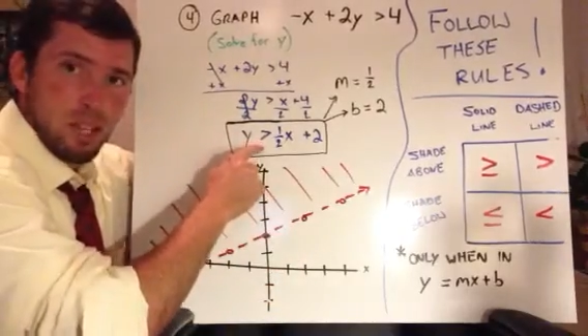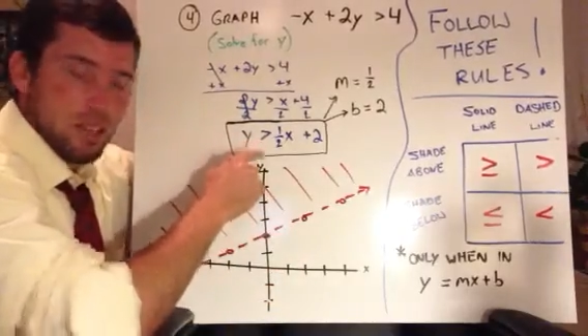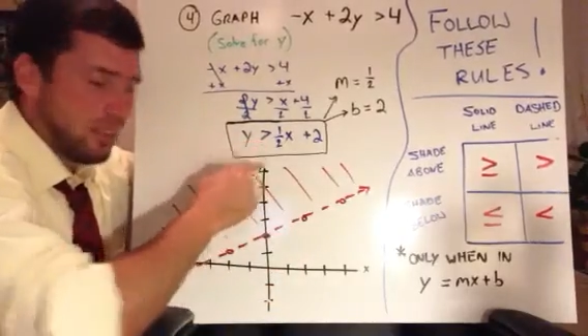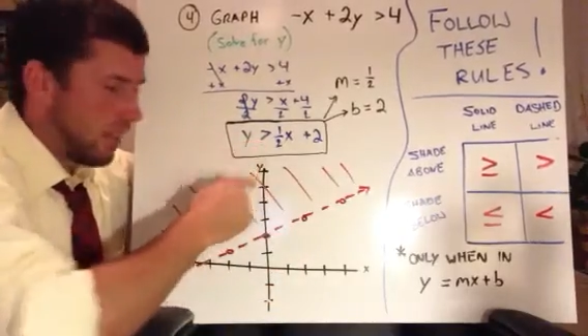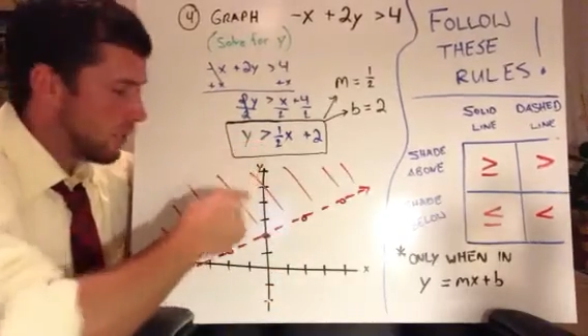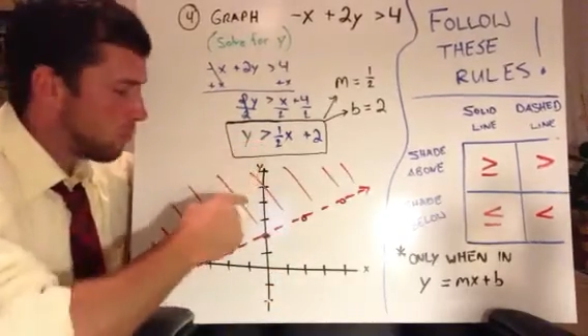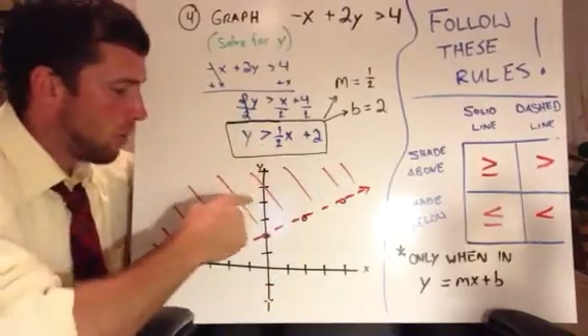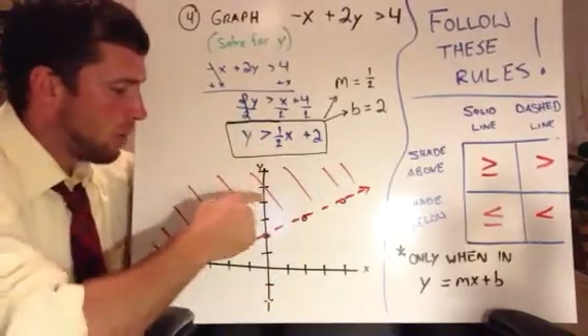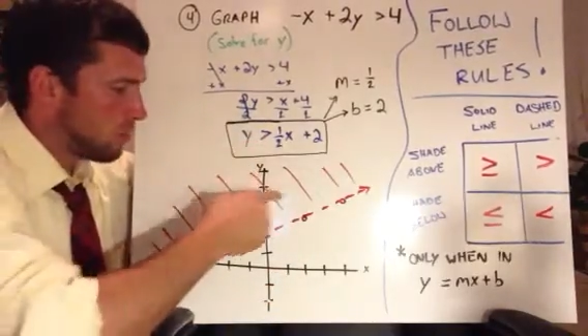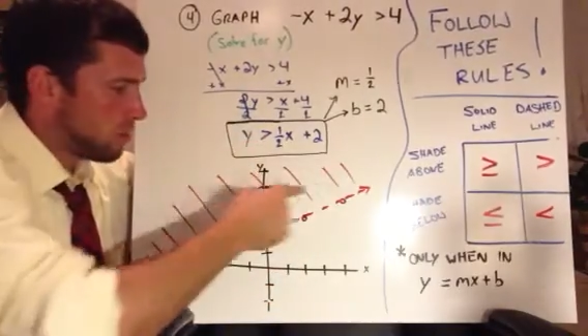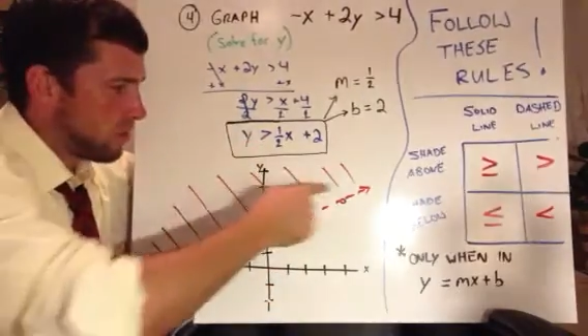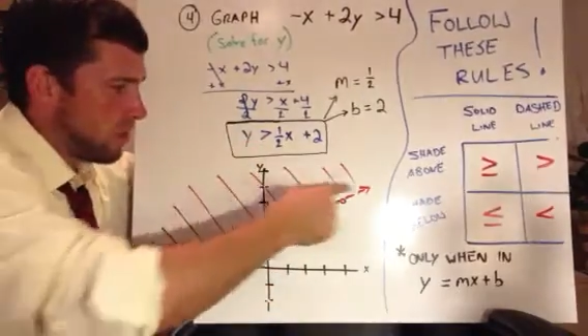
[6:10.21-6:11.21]
That's why
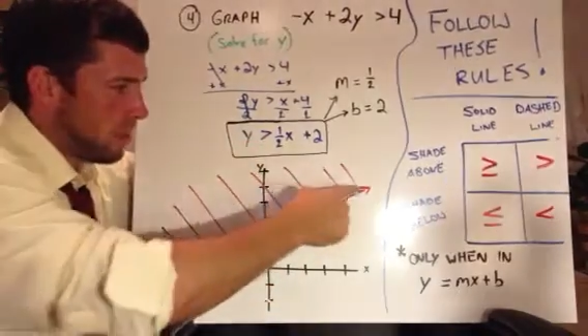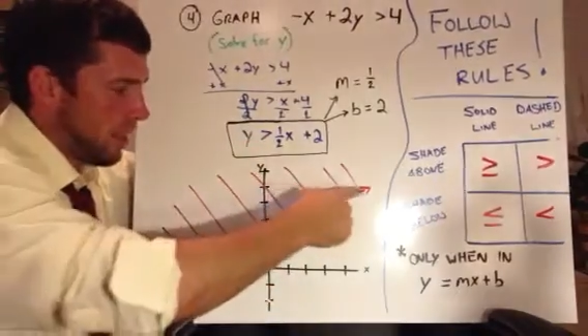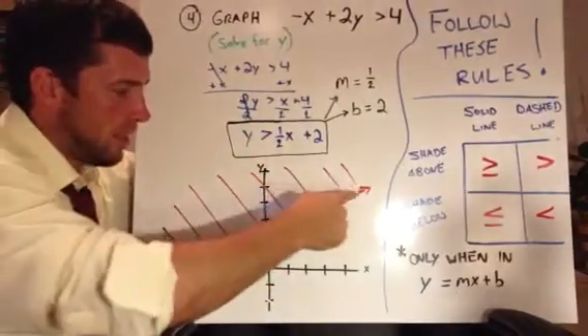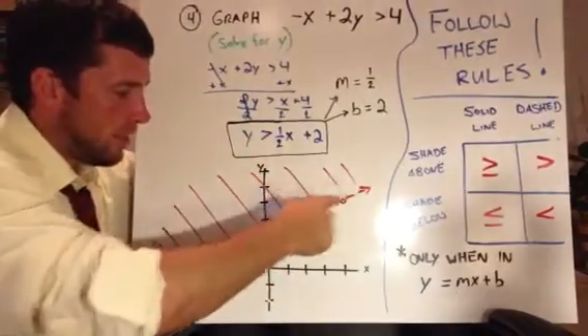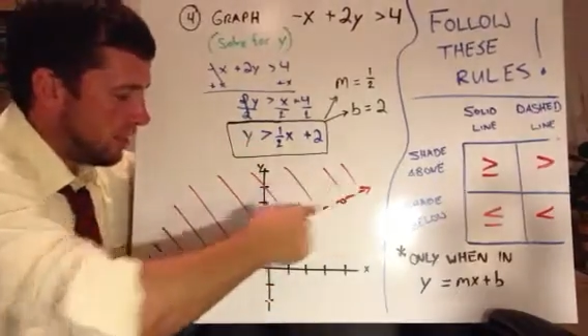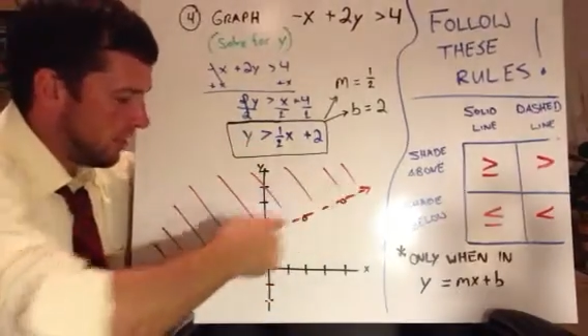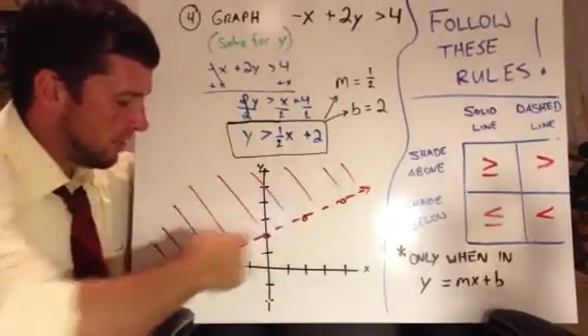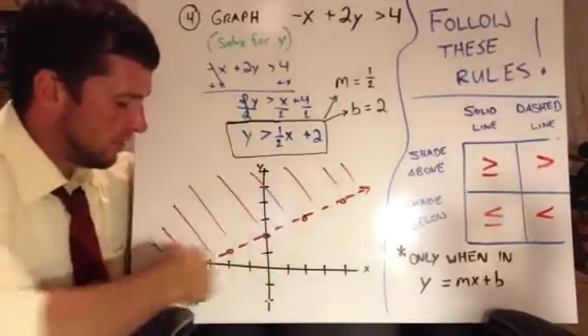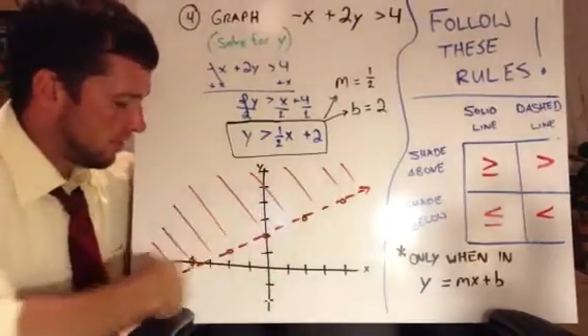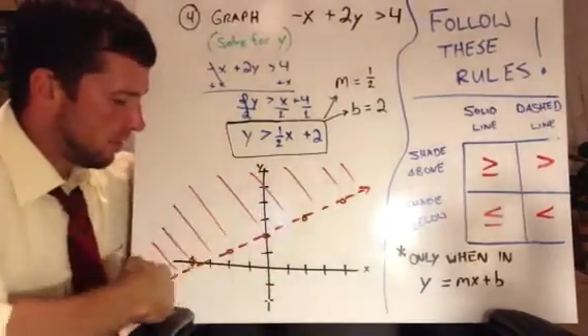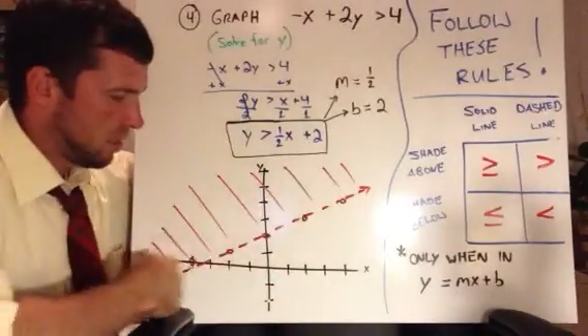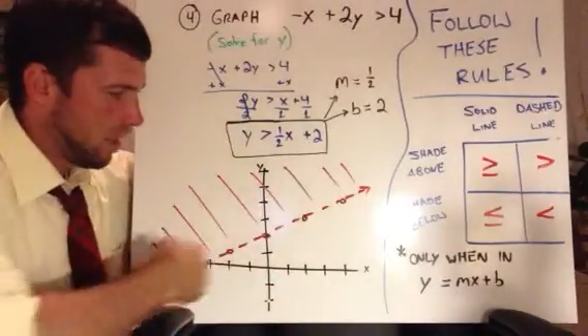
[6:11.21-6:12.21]
you see that it
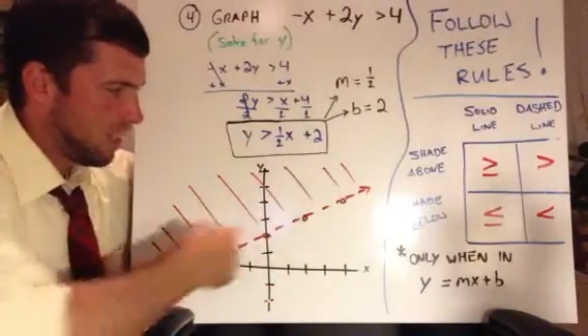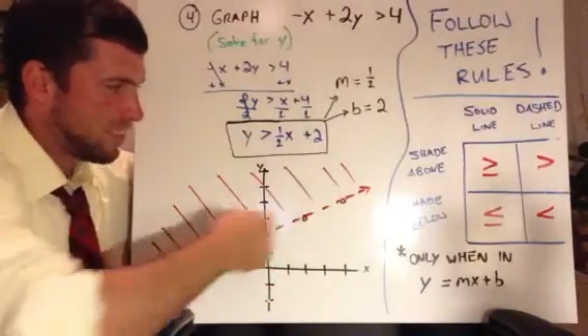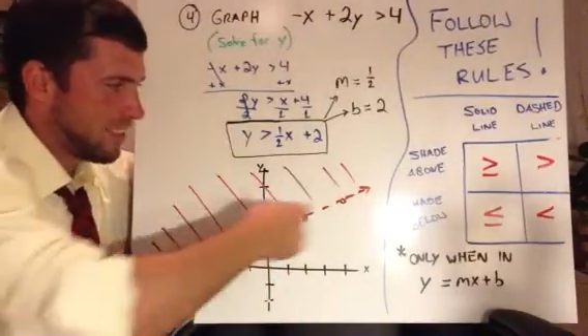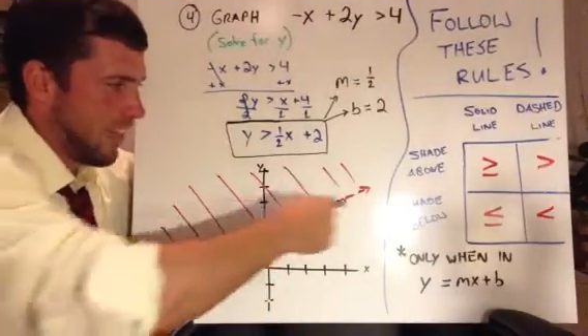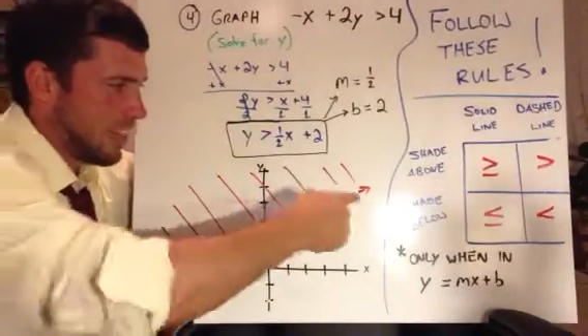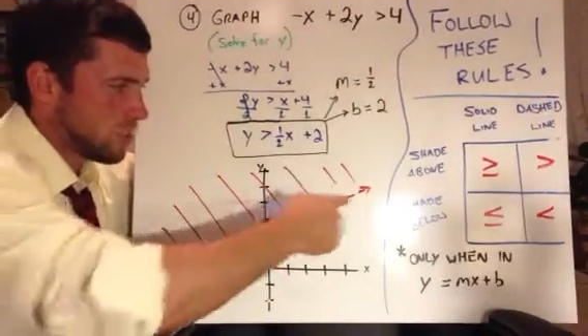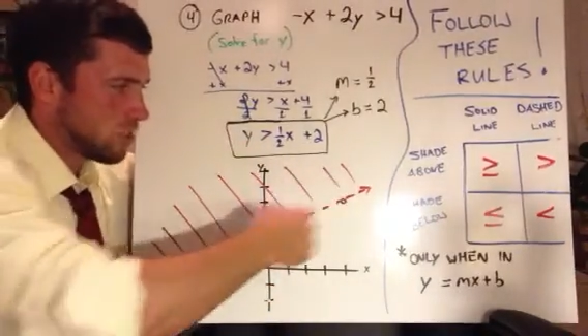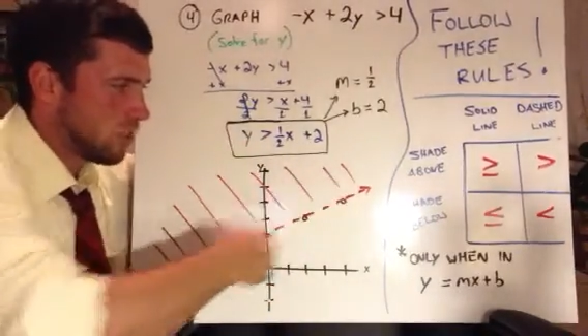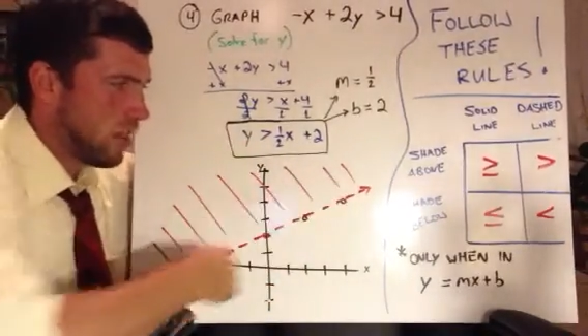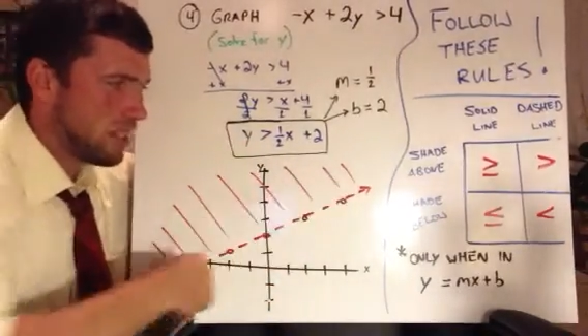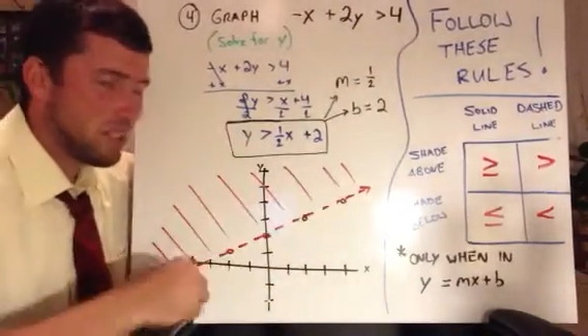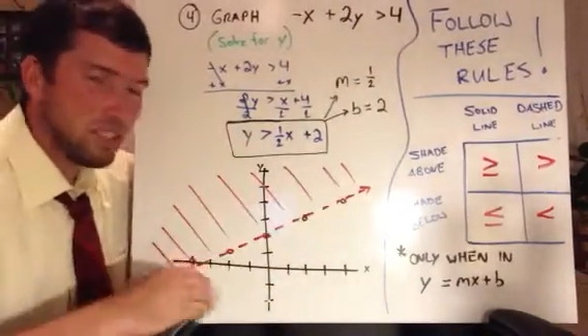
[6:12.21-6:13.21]
is a dashed
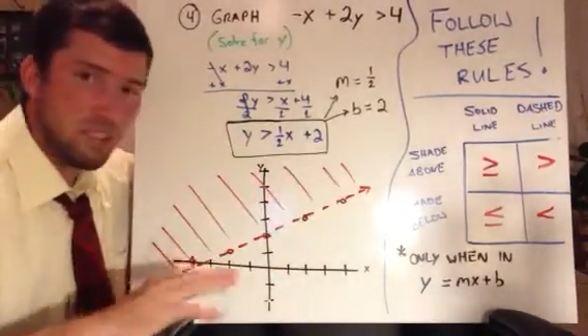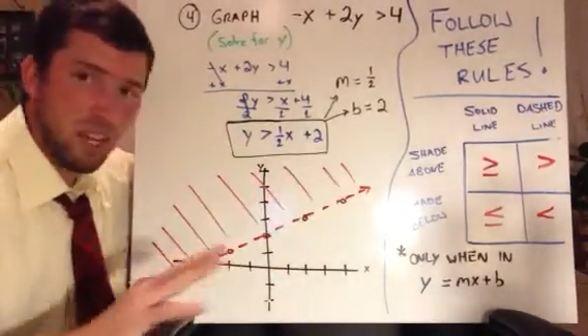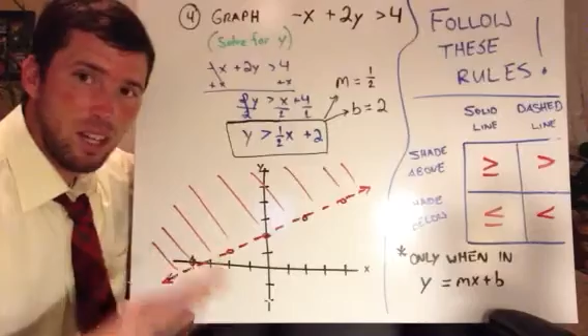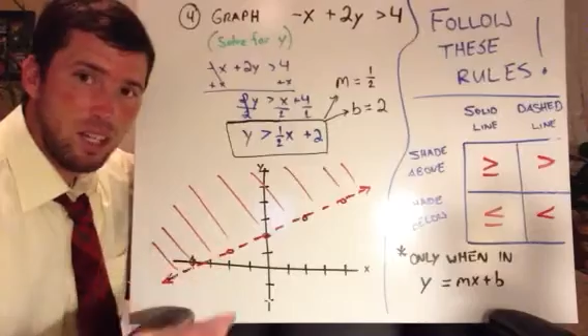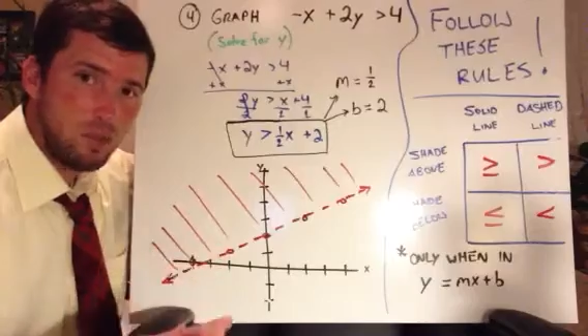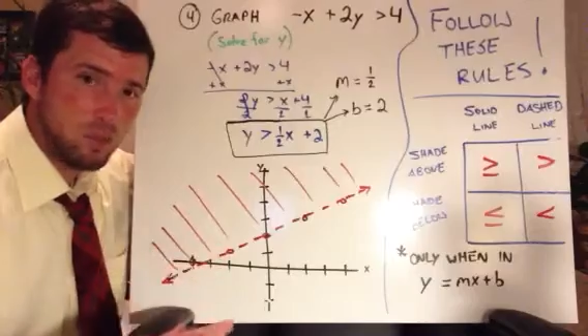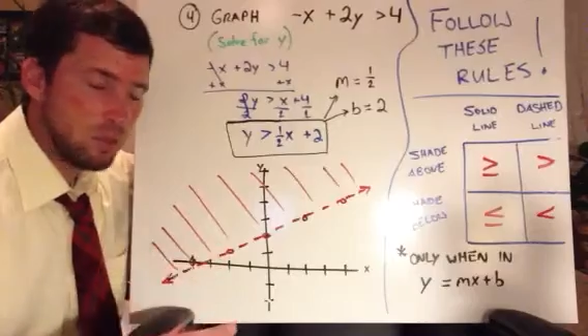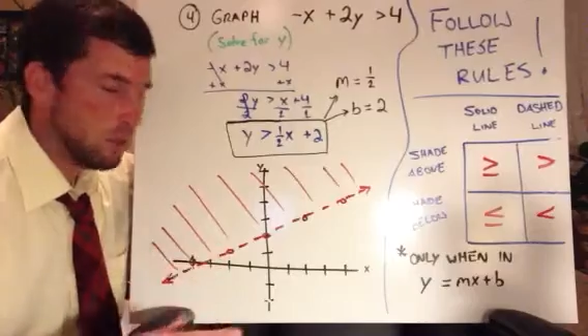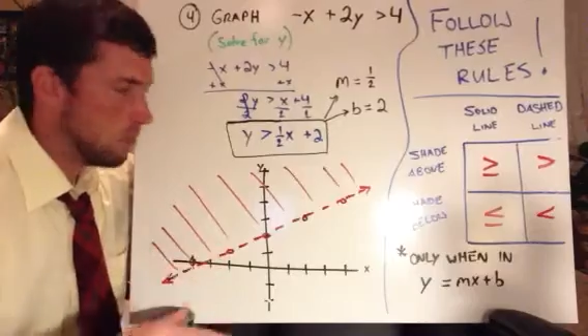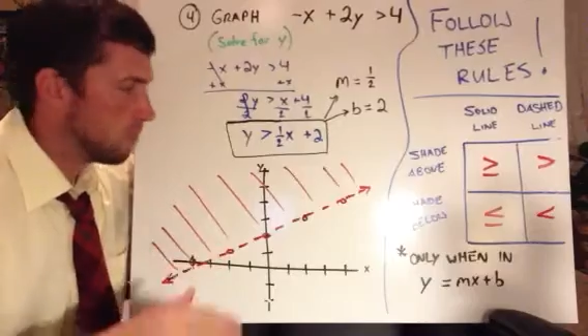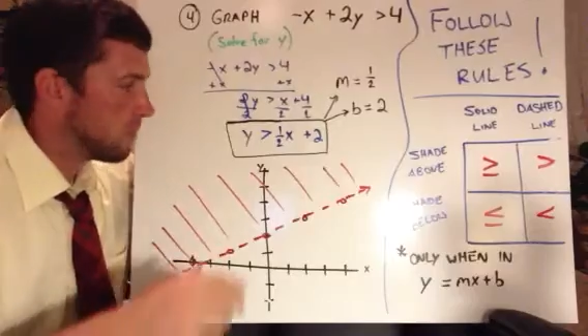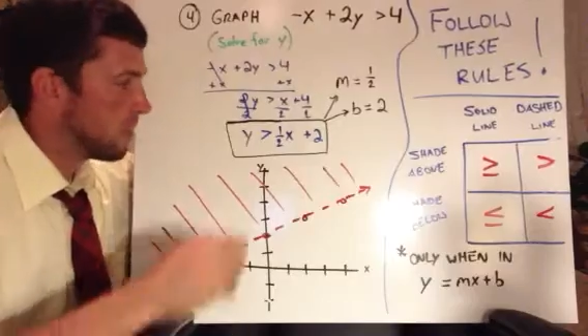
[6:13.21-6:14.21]
line. It's not equal to.